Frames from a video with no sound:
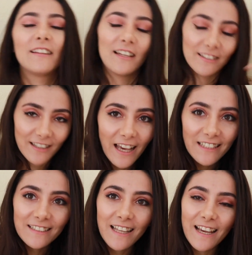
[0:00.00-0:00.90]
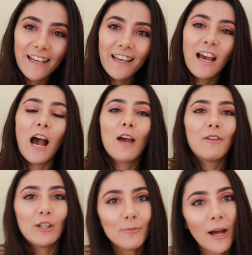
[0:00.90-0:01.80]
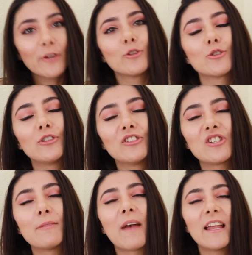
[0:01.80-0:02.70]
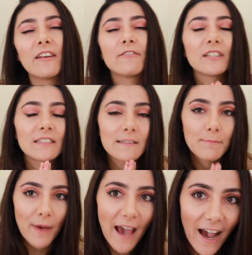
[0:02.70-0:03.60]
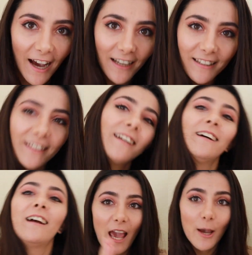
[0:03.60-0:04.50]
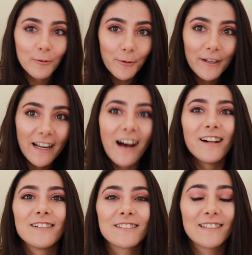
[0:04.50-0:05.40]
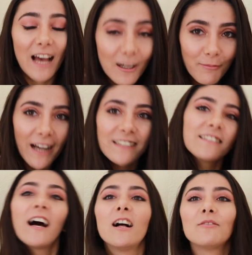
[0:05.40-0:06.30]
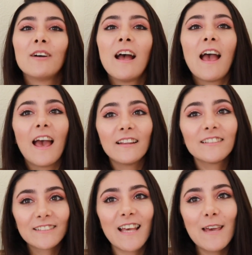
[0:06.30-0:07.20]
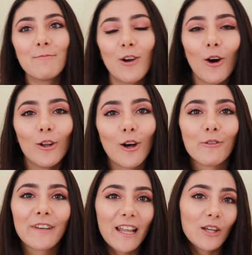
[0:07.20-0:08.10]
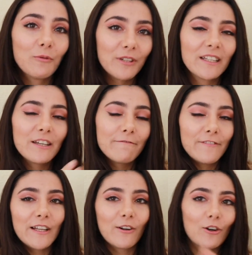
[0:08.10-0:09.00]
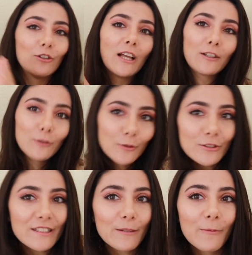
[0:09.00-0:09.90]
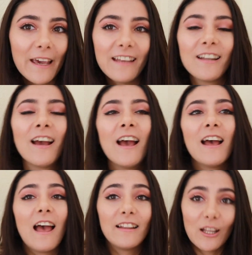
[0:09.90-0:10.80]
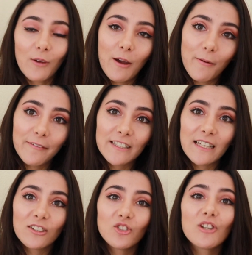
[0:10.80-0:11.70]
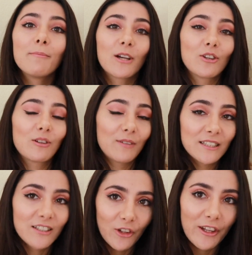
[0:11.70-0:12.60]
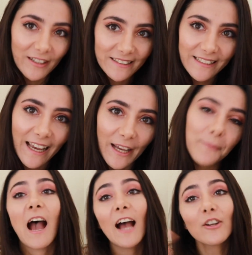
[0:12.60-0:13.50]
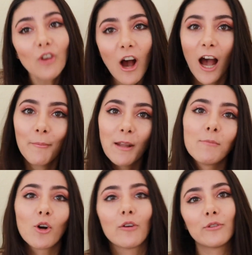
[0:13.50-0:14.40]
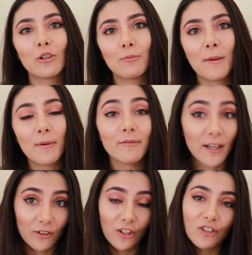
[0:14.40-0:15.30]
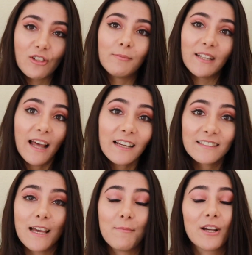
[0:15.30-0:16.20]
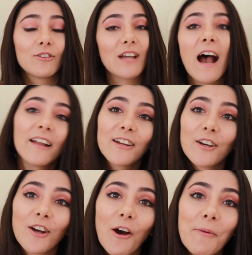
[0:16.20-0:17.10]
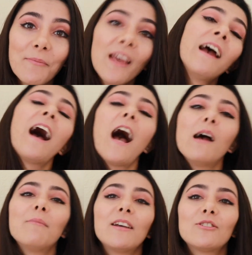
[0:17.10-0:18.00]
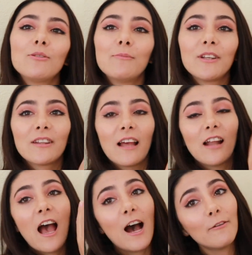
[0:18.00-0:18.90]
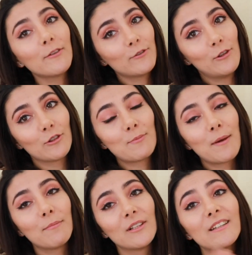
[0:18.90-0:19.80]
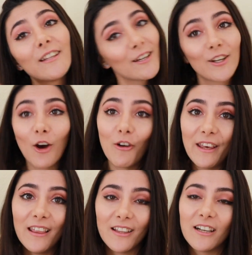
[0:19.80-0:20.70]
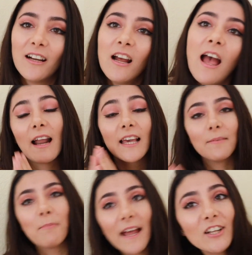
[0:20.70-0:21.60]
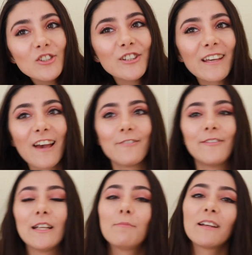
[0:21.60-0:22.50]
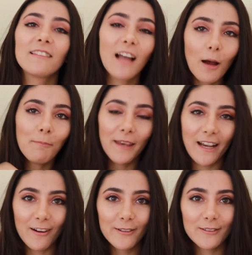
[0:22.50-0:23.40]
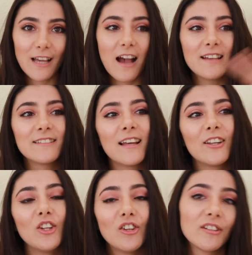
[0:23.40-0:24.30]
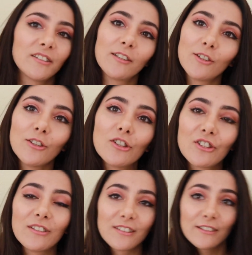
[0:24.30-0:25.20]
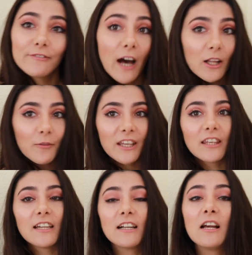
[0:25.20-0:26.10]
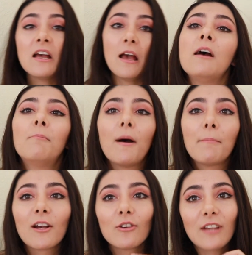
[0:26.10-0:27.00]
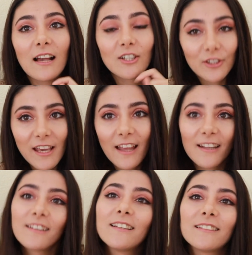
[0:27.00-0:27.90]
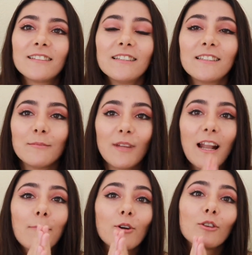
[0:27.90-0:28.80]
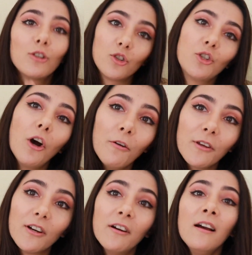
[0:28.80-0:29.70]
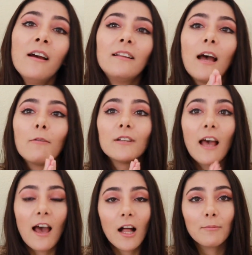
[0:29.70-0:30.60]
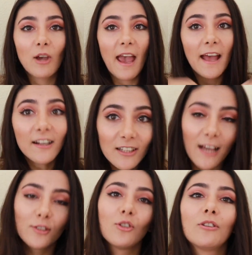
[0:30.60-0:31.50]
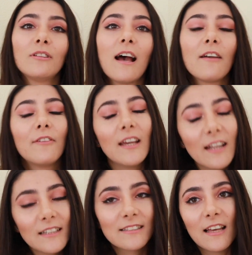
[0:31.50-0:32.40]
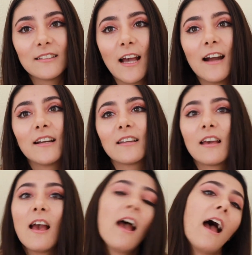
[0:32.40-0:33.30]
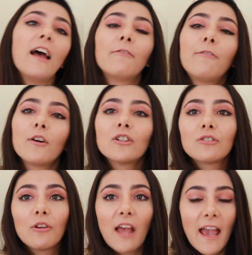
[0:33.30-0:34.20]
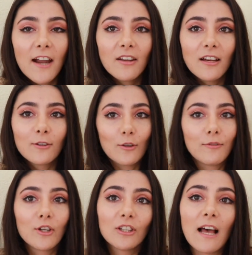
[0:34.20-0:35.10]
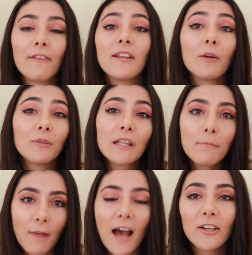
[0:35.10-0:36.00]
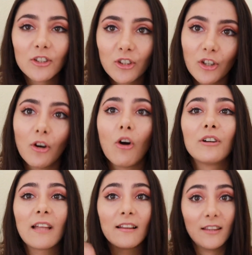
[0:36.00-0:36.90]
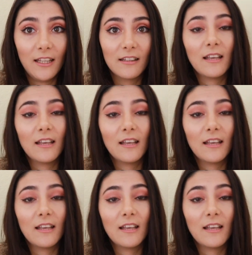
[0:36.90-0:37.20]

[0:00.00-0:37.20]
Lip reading: then the next day, I went to my usual gym and it was packed. Everyone else, like myself, had the same goal of getting really fit or like losing weight, and that's why I was at the gym, because it was the New Year's Day. I don't know how many more of those people went to the gym the next day because I didn't go. I'm assuming that half of those people didn't go either. I managed to get fit, but not because I set New Year's resolutions the following year, but because I created this system that I'm going to show you that will help you analyze your life in its entirety and focus on areas of your life that really matter to you or that need